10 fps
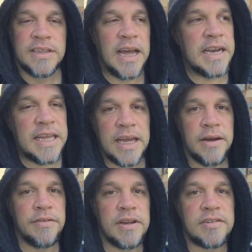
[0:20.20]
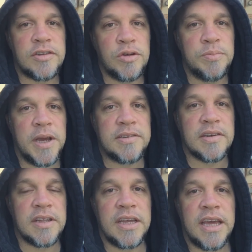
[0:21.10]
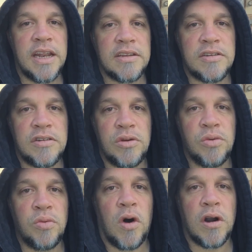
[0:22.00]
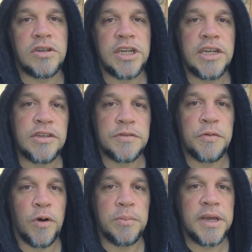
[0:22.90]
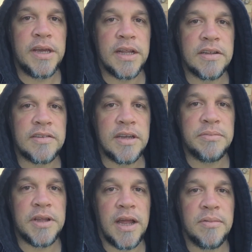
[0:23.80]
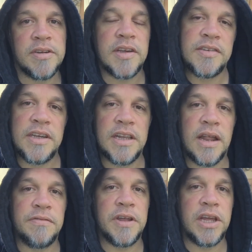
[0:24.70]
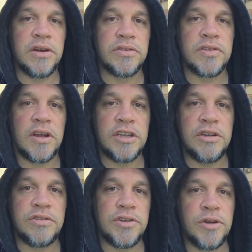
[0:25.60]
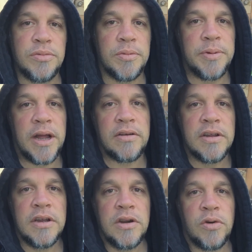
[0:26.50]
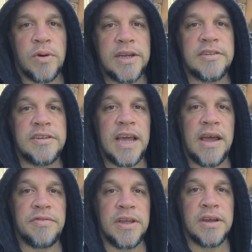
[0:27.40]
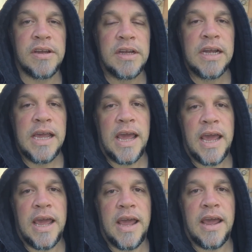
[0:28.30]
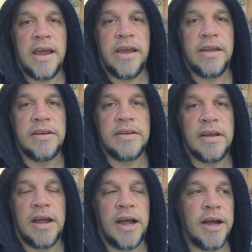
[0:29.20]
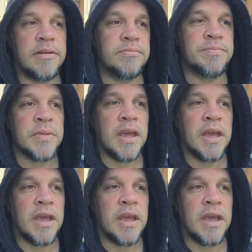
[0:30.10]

the idea of it is to basically get it to do water changes for me at the same time because I see a lot of videos on YouTube about raising Daphnia and um,